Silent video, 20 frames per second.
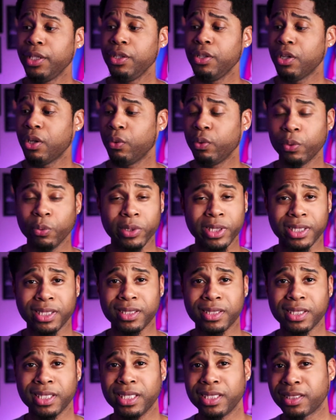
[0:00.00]
with what
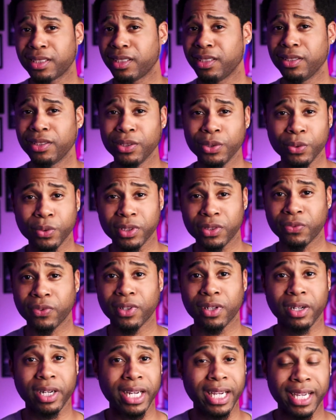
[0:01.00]
this lens can do as
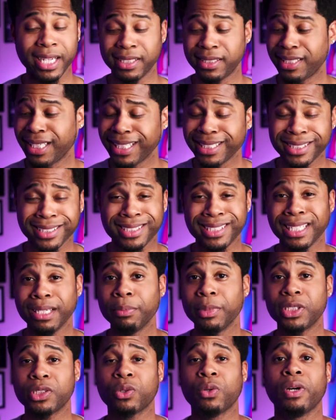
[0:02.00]
far as not just
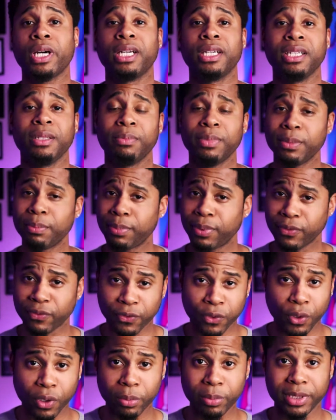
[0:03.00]
image quality, but
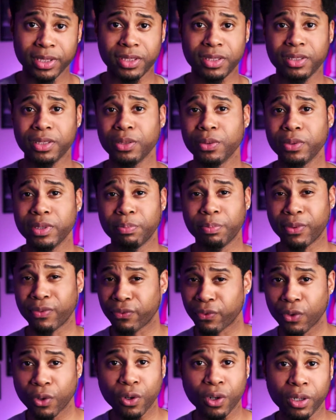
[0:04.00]
performance too. It
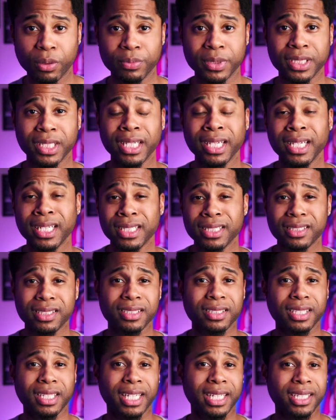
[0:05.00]
performs
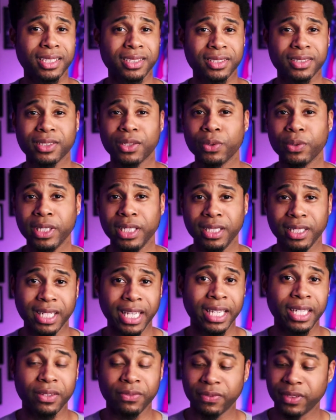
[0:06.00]
just like a Sony
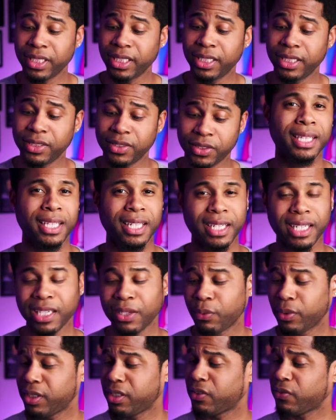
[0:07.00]
native lens. And then
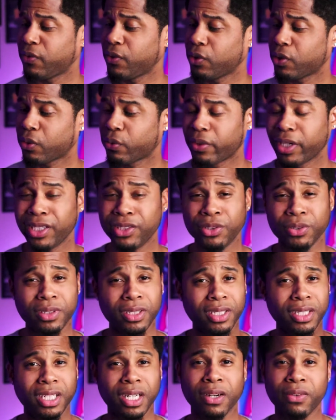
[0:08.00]
again, with this focal range, you
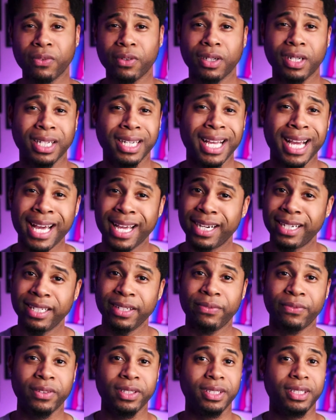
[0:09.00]
can cover a lot of
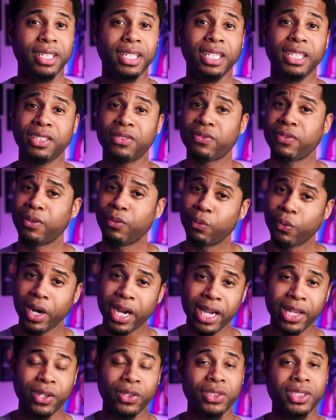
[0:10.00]
different things from
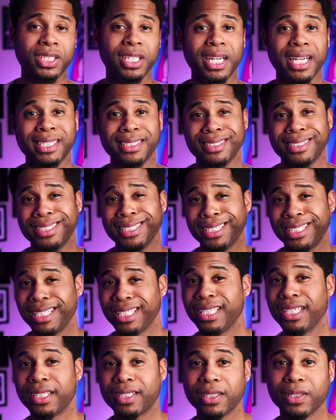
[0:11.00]
wider shots to
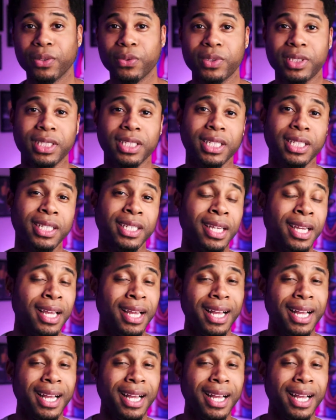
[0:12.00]
getting close in.